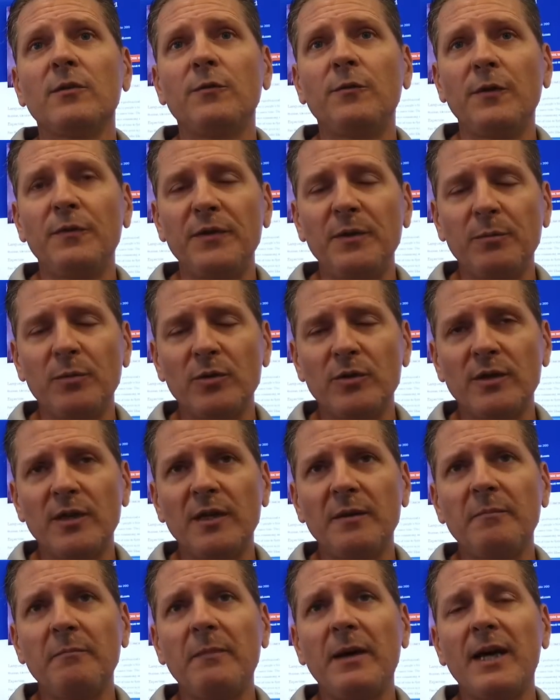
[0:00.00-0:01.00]

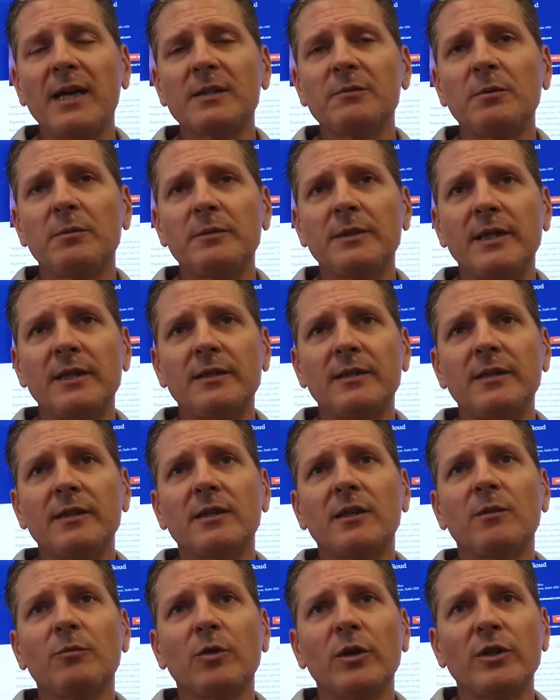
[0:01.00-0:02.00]
50% maximum debt to
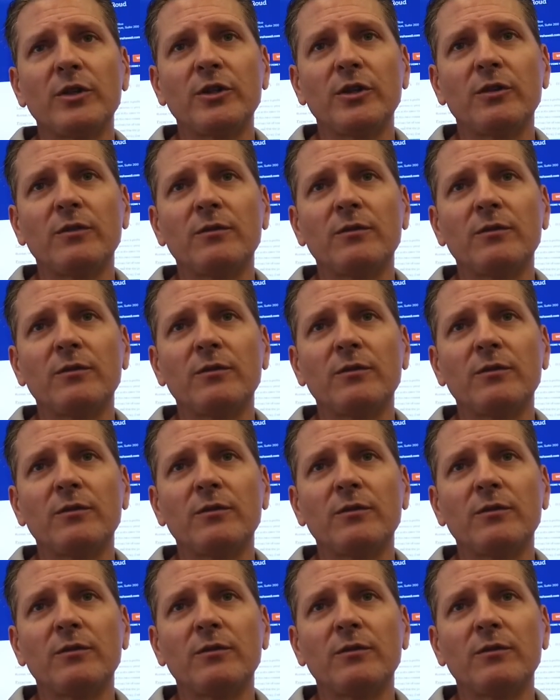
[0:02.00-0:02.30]
income ratio.